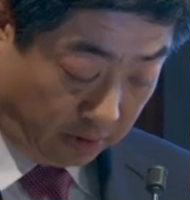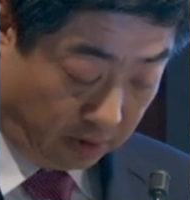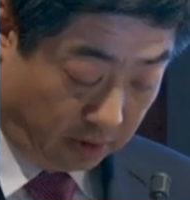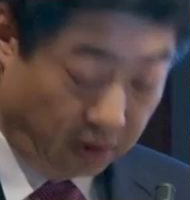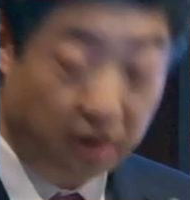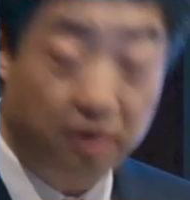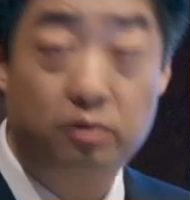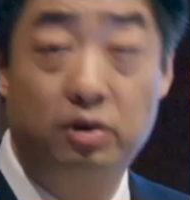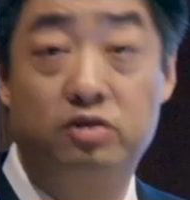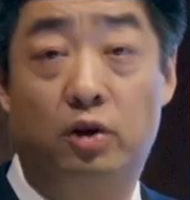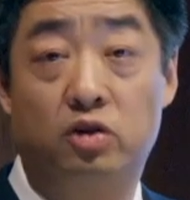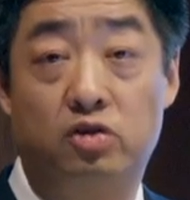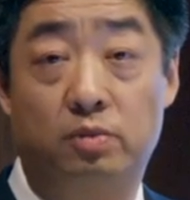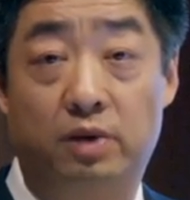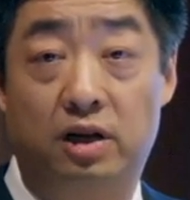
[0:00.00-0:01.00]
their
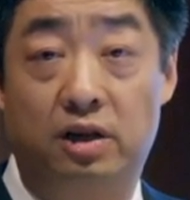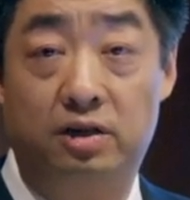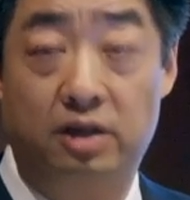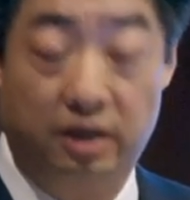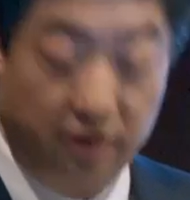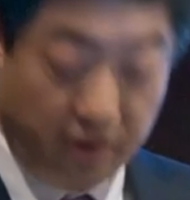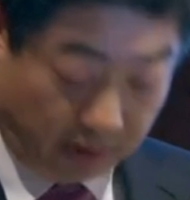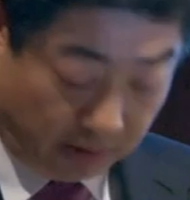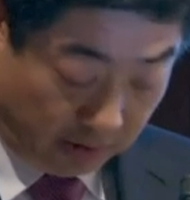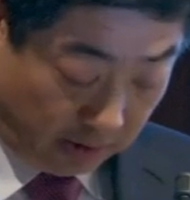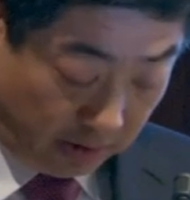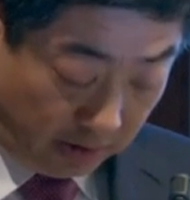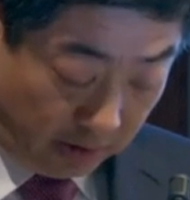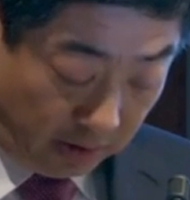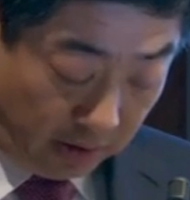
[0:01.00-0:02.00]
responsibility
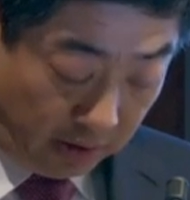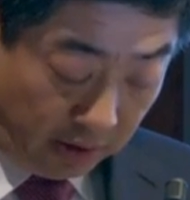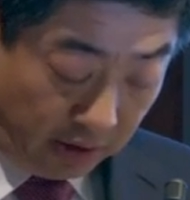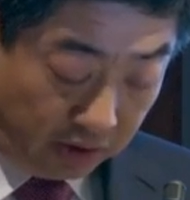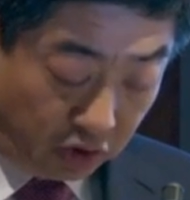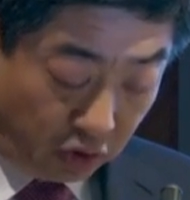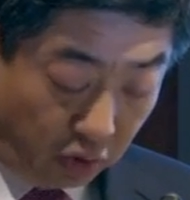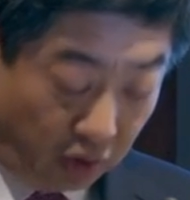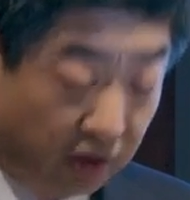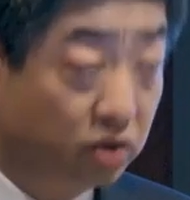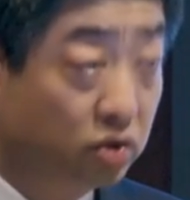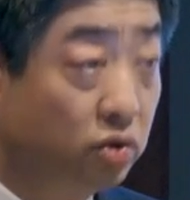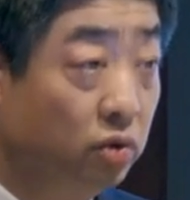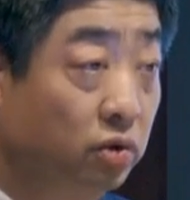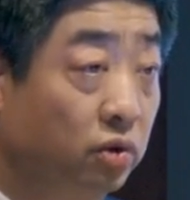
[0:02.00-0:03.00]
is to
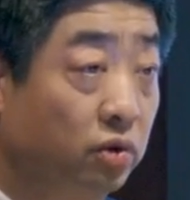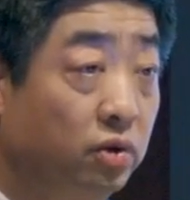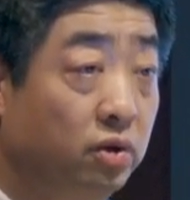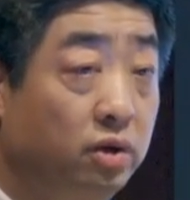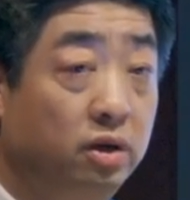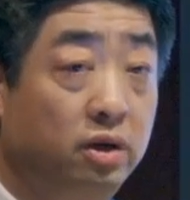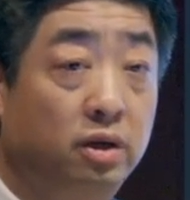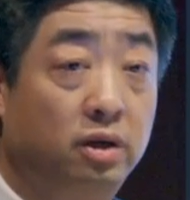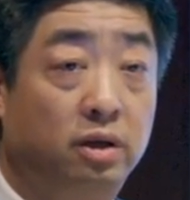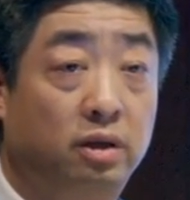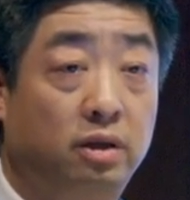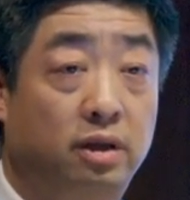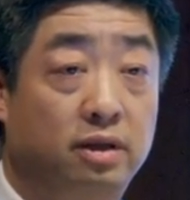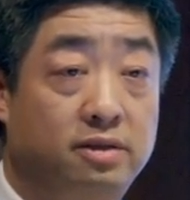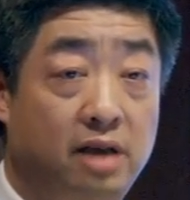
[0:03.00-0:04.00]
ensure
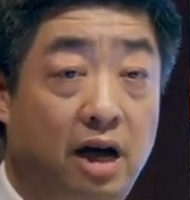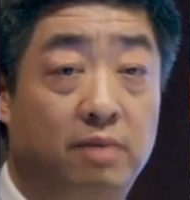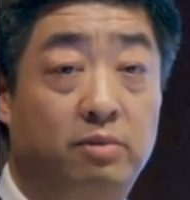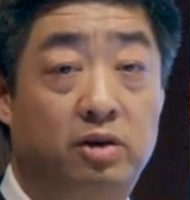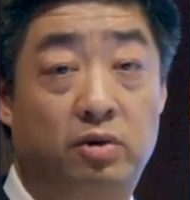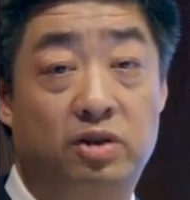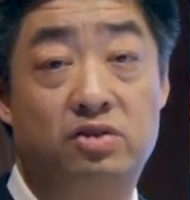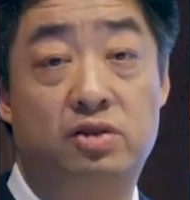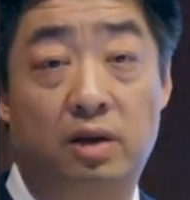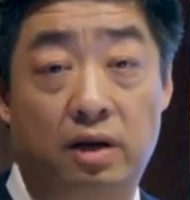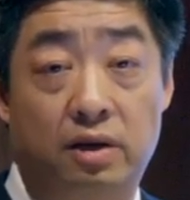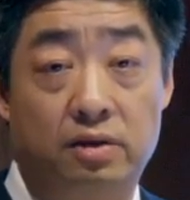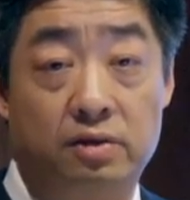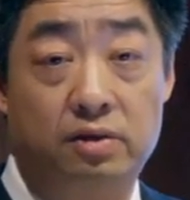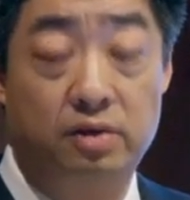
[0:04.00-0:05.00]
the cyber
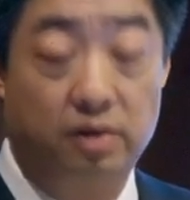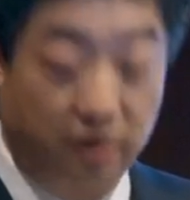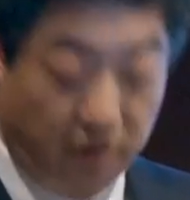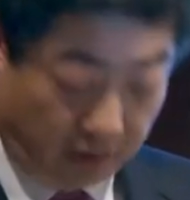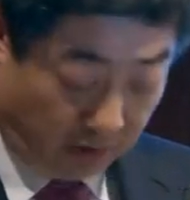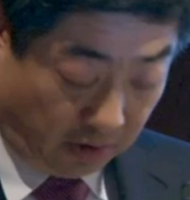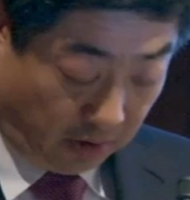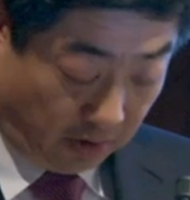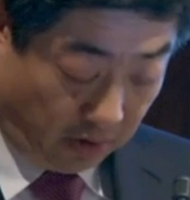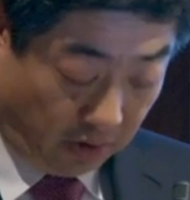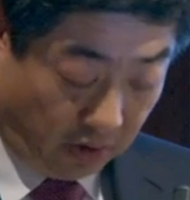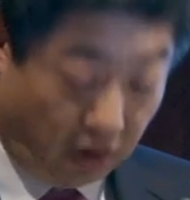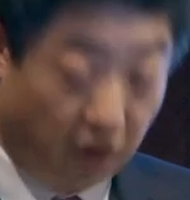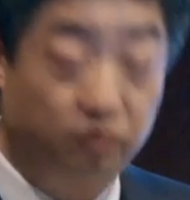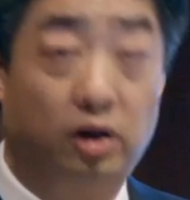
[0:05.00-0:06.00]
resilience
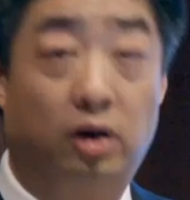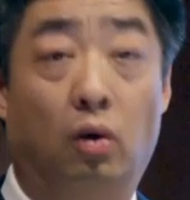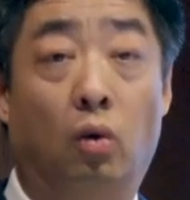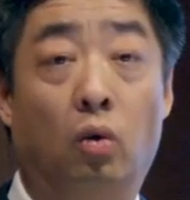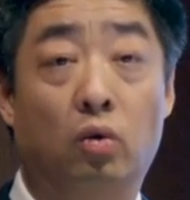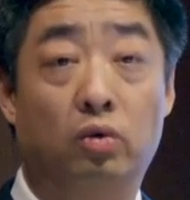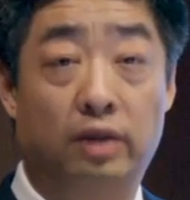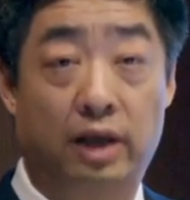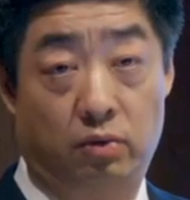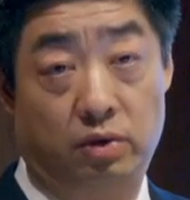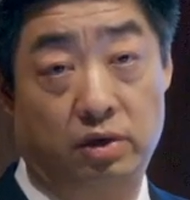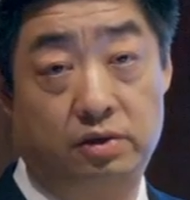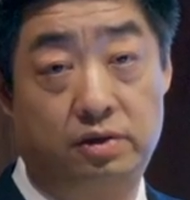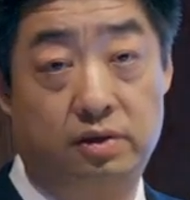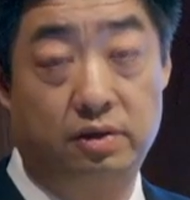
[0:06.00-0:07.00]
of their own
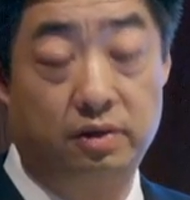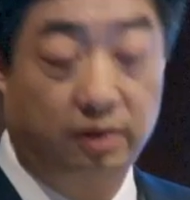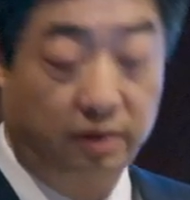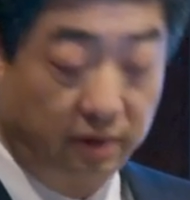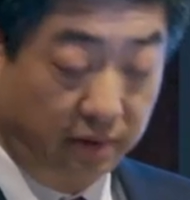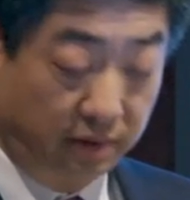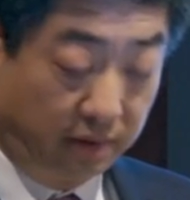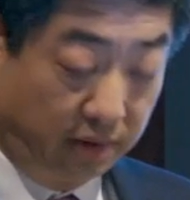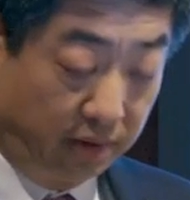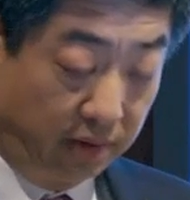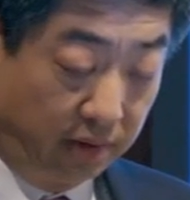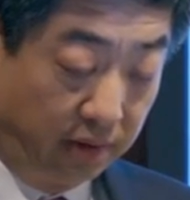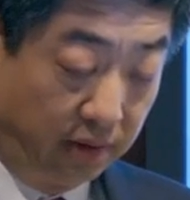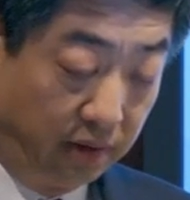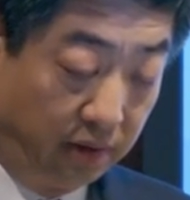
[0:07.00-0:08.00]
networks.
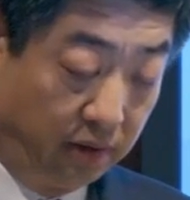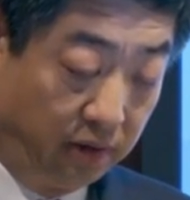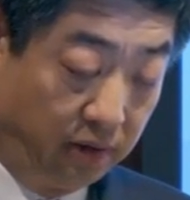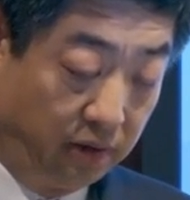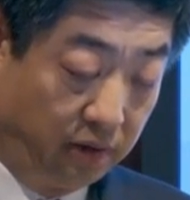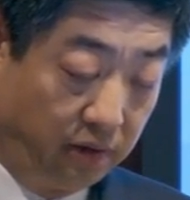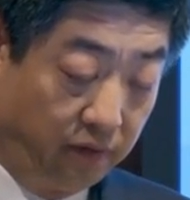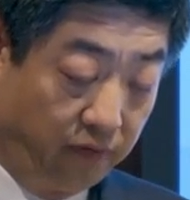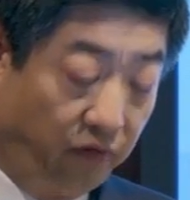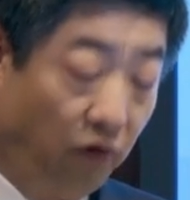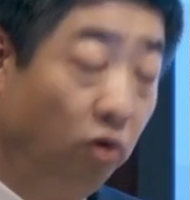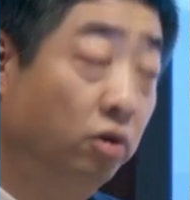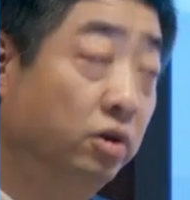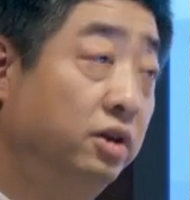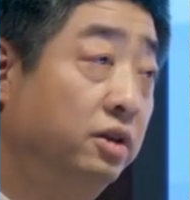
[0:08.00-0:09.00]

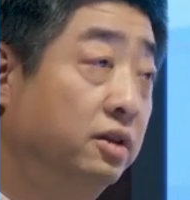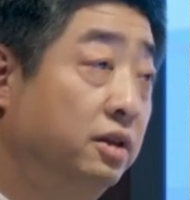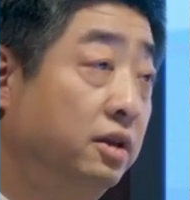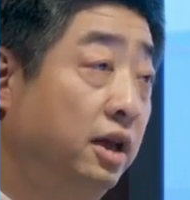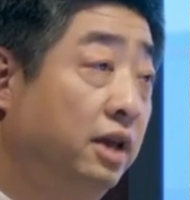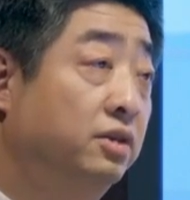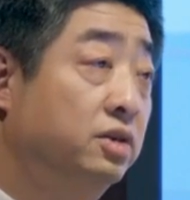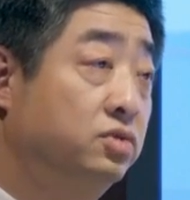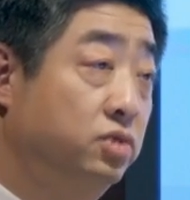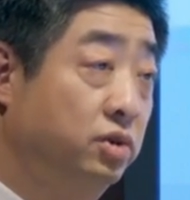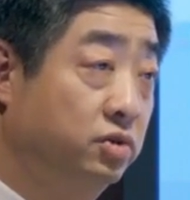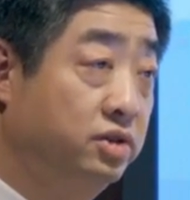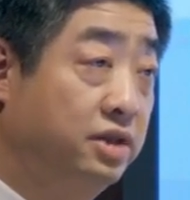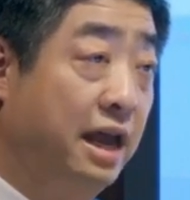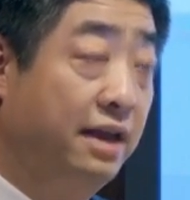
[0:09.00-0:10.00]
Following
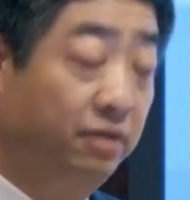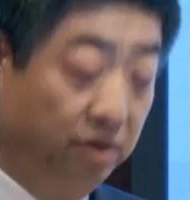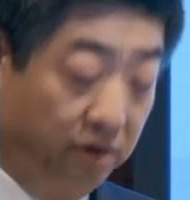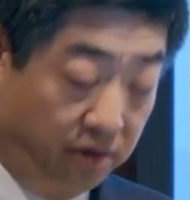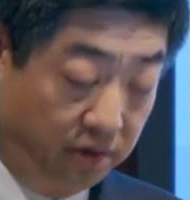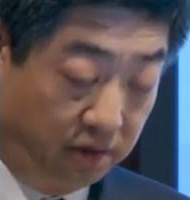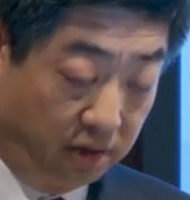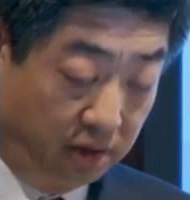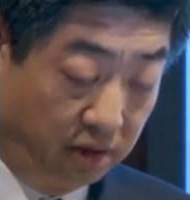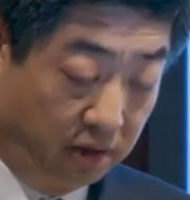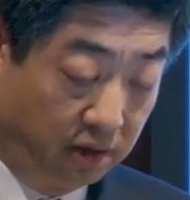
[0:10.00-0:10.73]
industrial standards,